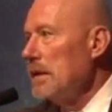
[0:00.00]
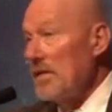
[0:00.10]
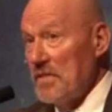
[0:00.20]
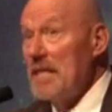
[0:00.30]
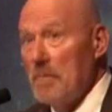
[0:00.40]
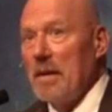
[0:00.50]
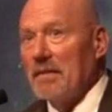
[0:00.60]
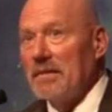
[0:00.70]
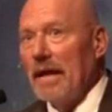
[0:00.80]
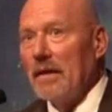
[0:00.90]
Now think
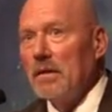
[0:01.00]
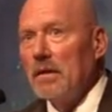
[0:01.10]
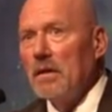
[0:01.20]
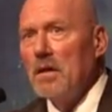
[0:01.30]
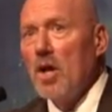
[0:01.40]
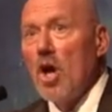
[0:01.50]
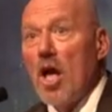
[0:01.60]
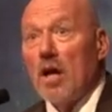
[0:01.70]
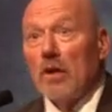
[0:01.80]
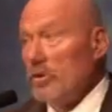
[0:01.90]
about that.
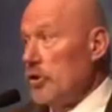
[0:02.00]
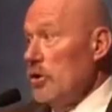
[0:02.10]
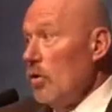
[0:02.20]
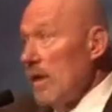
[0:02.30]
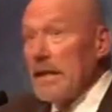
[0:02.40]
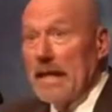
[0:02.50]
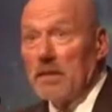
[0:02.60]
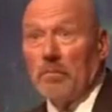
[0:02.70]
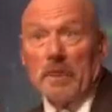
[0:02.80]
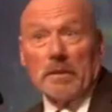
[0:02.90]
Do you know what it
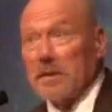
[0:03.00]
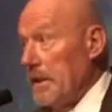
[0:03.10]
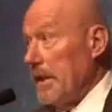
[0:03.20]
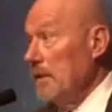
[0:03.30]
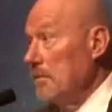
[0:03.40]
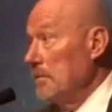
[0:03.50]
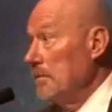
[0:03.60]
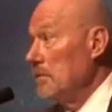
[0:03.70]
takes to build a city?